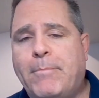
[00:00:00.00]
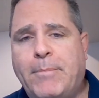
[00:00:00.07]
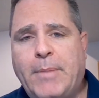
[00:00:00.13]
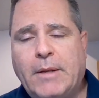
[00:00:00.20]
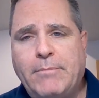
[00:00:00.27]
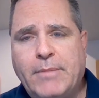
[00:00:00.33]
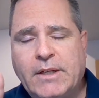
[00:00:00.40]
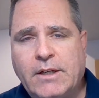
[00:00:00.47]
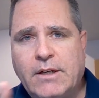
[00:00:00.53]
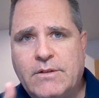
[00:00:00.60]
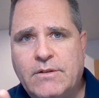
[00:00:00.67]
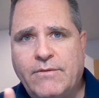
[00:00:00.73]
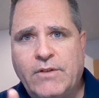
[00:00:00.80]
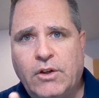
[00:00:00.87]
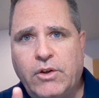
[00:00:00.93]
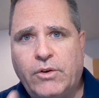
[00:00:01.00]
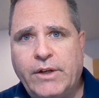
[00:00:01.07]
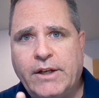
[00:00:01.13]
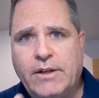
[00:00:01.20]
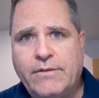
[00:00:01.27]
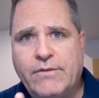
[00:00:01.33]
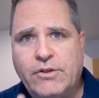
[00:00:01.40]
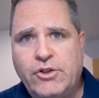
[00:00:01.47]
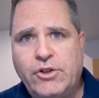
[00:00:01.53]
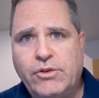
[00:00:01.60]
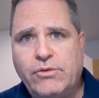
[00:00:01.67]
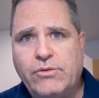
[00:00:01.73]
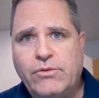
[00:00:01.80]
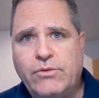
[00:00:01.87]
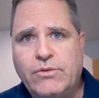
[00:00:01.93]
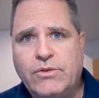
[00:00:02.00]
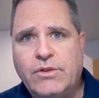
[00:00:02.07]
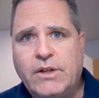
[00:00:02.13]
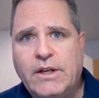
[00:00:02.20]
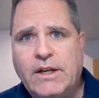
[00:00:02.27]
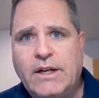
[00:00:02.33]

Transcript: But because of the learning of the Jews,